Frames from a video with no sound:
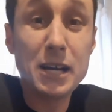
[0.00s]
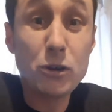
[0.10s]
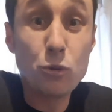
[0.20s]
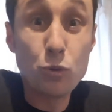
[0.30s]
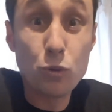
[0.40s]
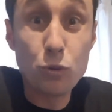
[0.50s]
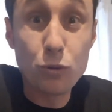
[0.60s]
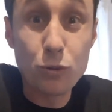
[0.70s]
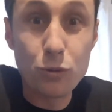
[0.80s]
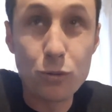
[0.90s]

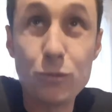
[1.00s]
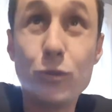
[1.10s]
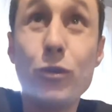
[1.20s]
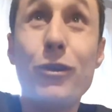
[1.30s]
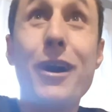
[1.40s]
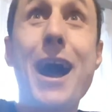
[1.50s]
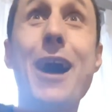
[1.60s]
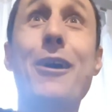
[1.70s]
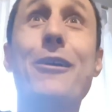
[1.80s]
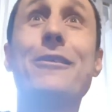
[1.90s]
Whoa,
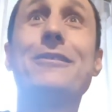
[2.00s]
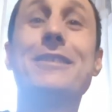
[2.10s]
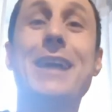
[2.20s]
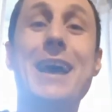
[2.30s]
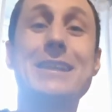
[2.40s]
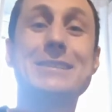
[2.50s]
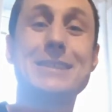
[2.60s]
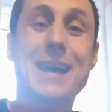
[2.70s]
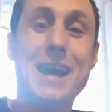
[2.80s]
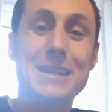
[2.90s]
wow, that is
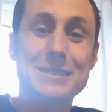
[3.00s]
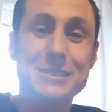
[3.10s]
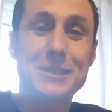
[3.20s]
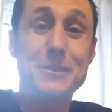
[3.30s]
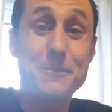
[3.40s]
nice.